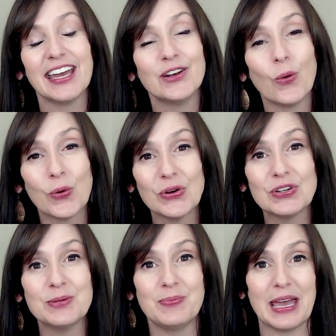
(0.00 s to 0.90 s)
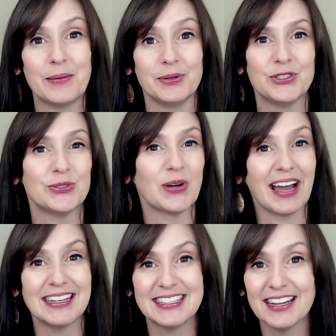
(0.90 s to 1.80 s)
in order to be able to
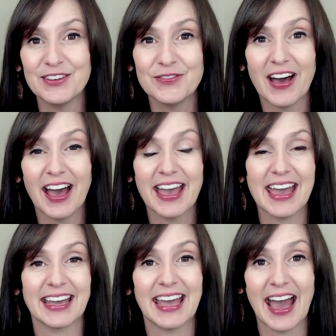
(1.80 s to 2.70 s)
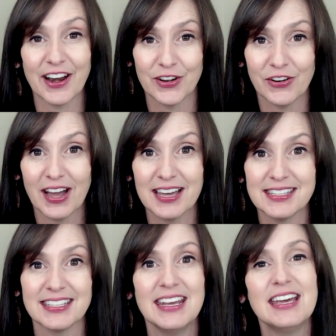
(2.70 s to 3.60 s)
identify and
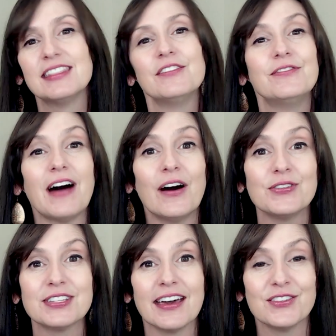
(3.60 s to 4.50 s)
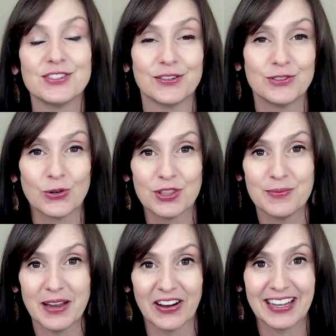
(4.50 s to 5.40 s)
categorize the vowel sounds of North
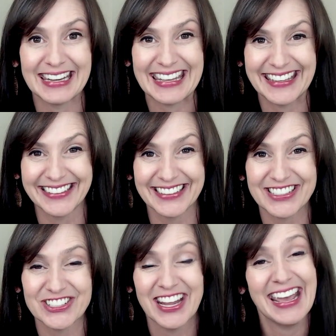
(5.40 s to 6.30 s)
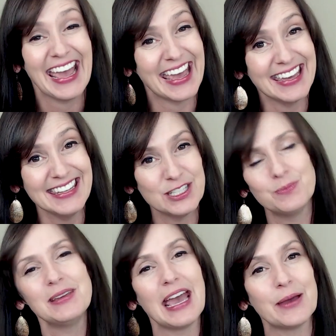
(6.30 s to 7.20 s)
American English and to
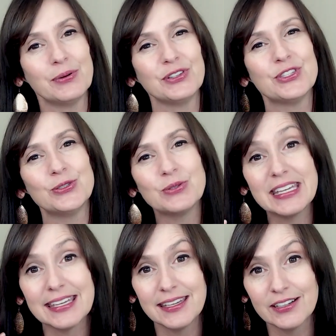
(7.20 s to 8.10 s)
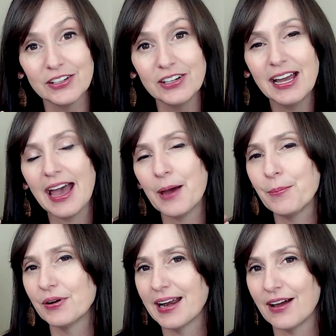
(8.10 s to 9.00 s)
be able to hear and
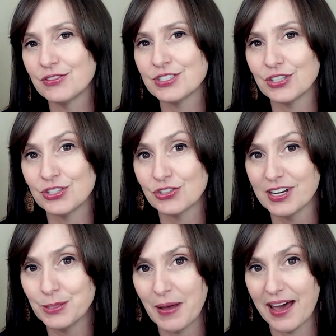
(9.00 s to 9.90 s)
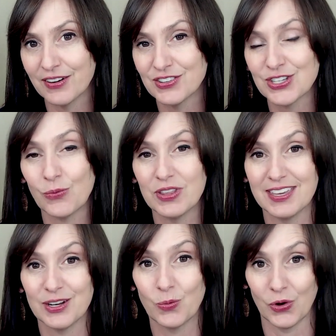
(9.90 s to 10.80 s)
pronounce stress patterns
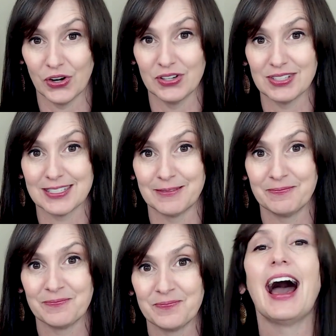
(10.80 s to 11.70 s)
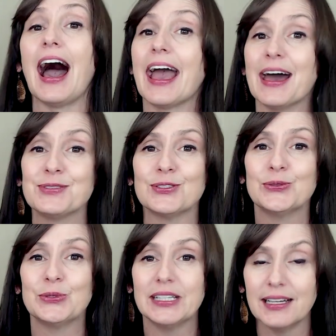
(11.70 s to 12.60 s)
within words. I
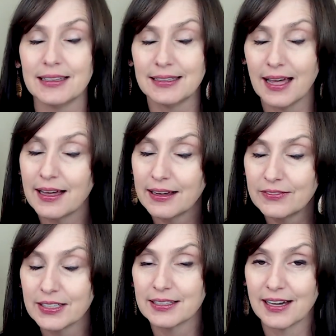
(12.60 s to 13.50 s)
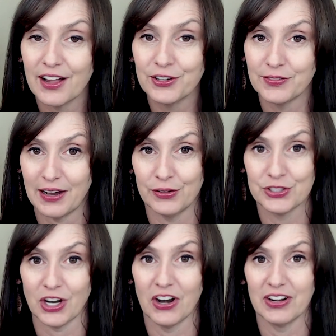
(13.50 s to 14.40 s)
absolutely love the color vowel
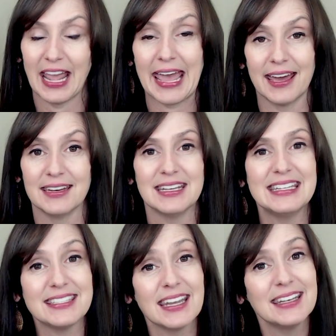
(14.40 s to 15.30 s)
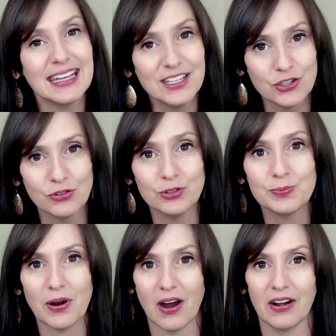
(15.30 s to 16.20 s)
chart, and it's an integral
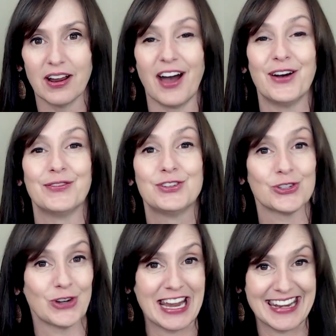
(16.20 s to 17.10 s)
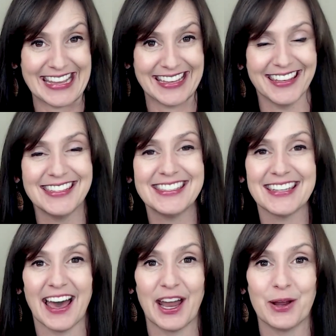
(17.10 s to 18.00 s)
part of training
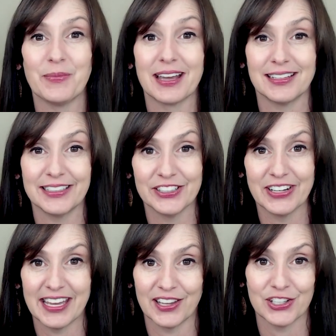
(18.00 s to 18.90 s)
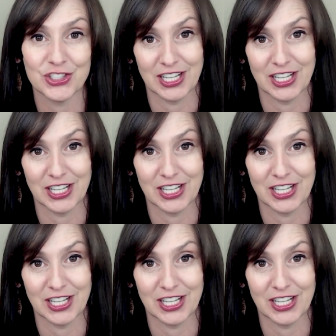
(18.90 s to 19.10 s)
inside my Clear English